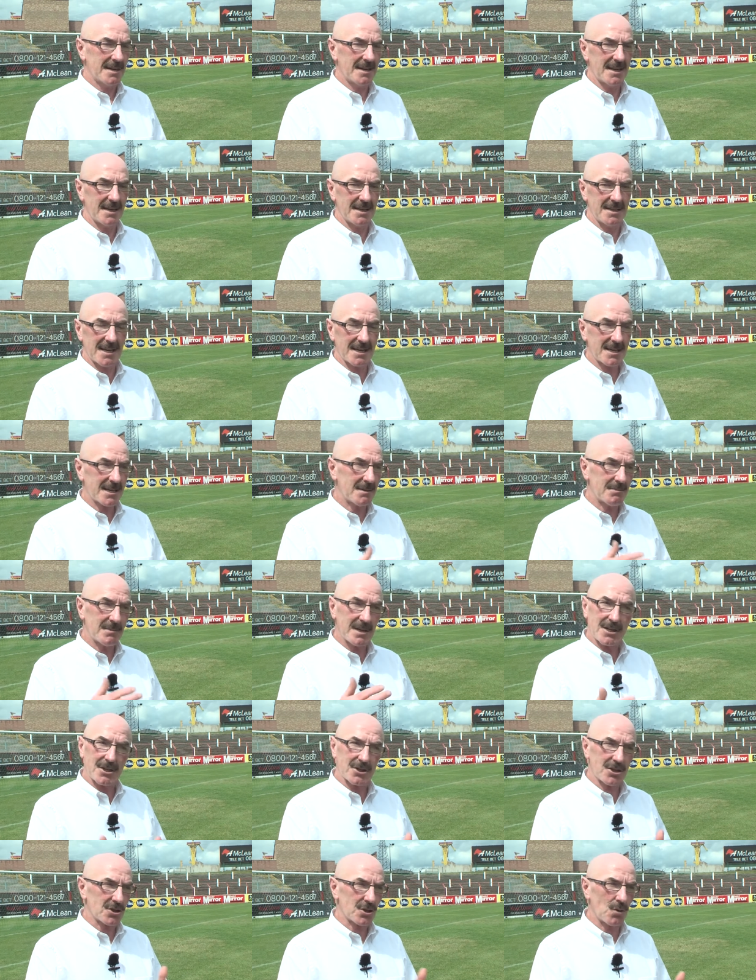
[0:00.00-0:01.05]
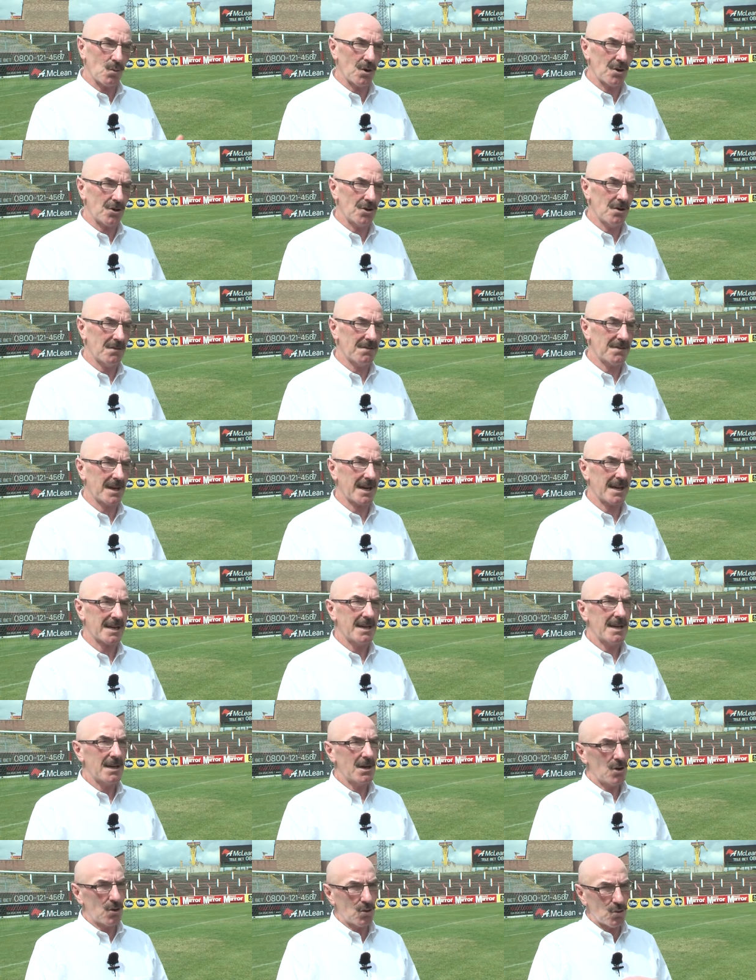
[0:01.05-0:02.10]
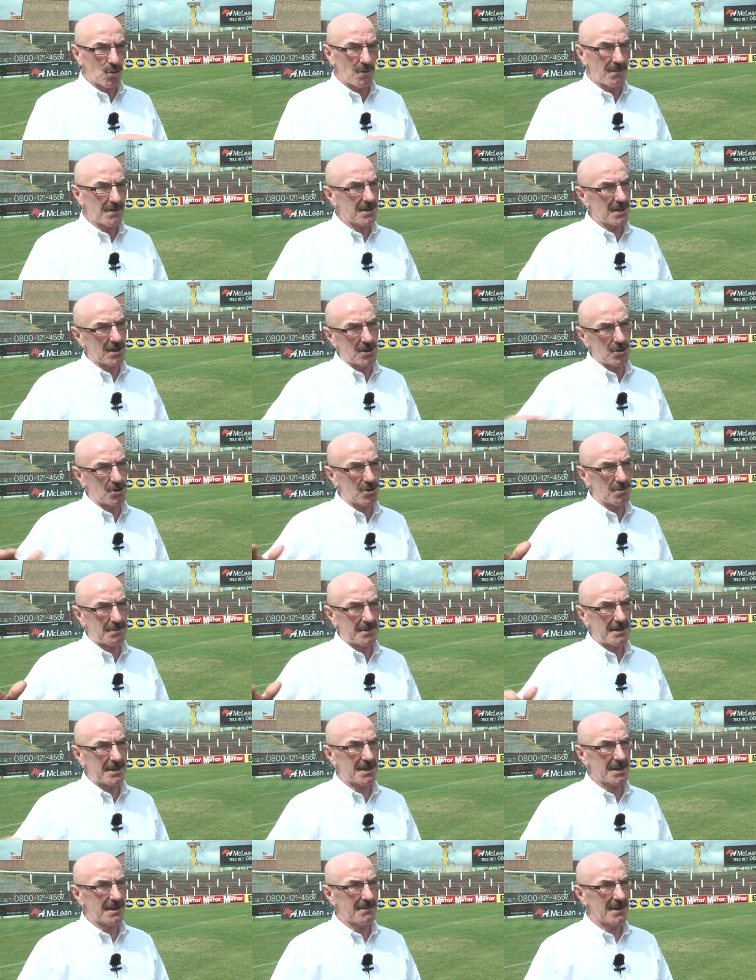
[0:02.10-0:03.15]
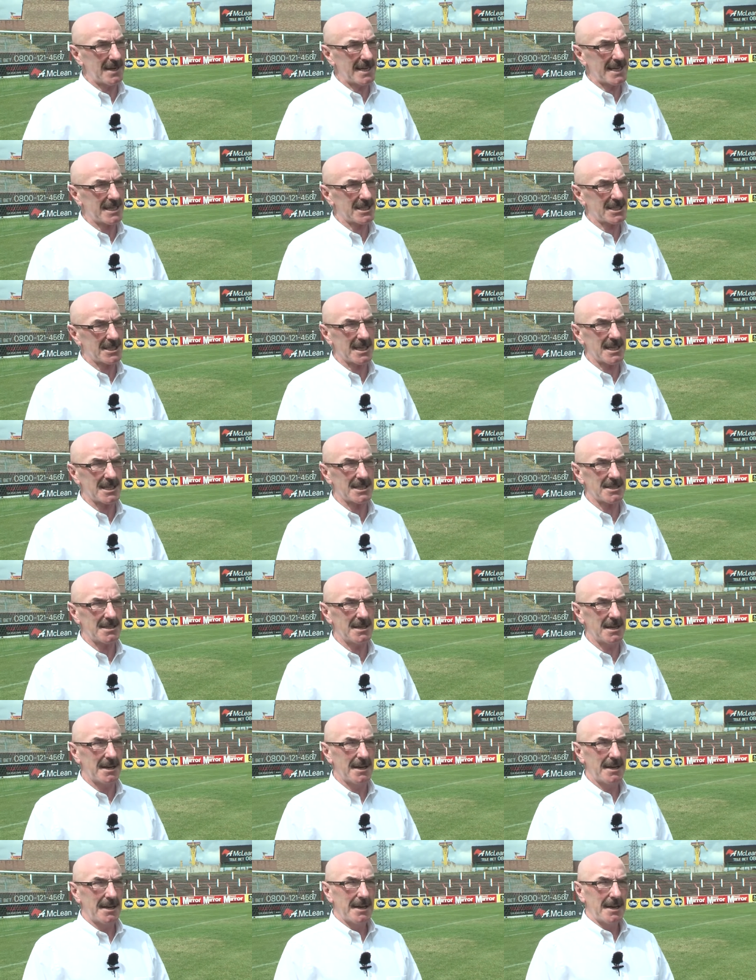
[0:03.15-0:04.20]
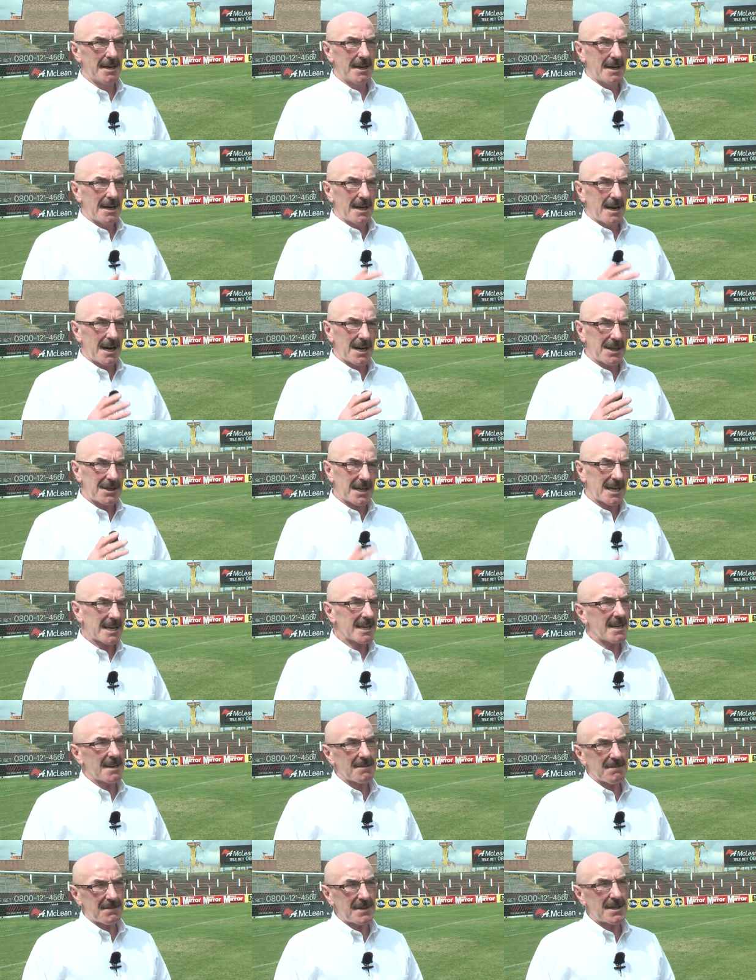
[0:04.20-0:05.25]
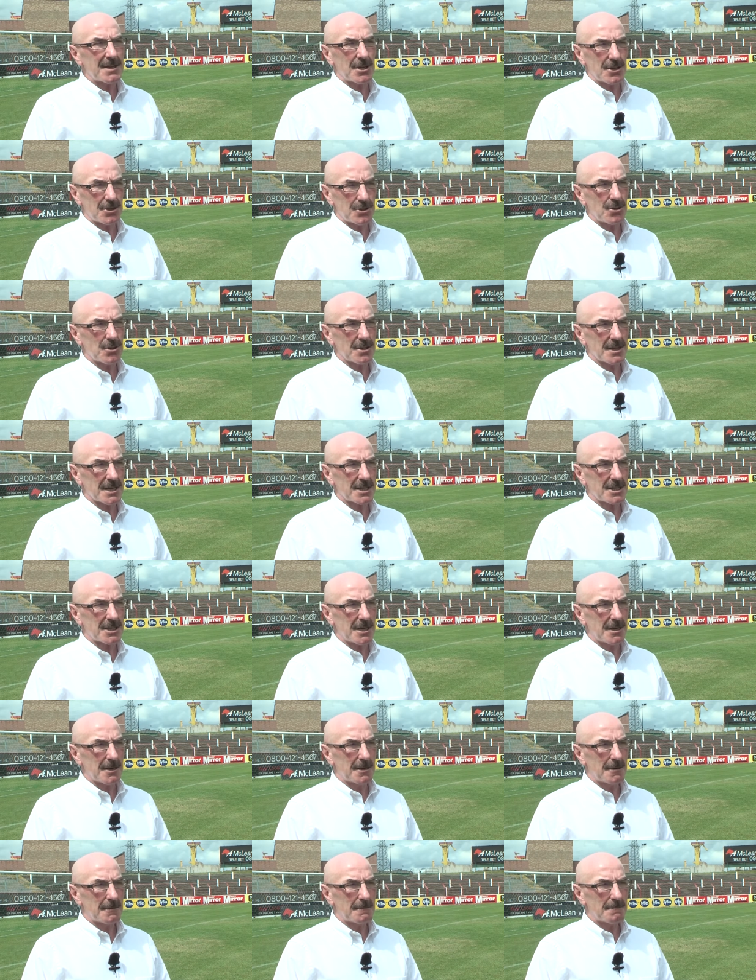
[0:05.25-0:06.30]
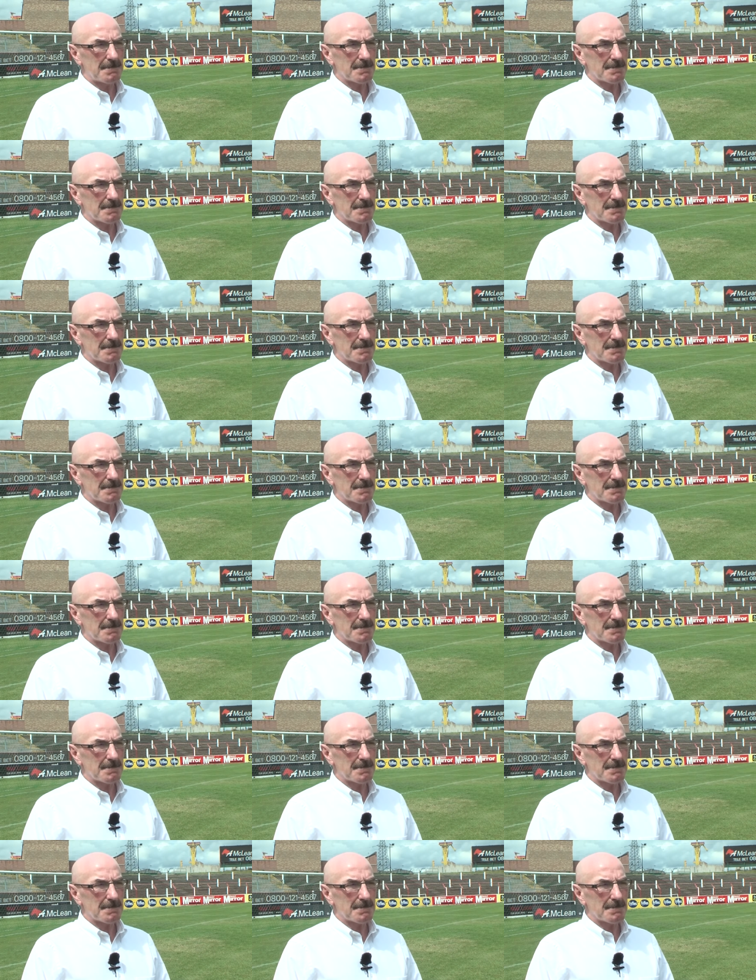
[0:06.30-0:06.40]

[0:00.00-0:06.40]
Uh, that can because it's a one-off thing. Over the long period of a league season, I think Linfield will do it this year.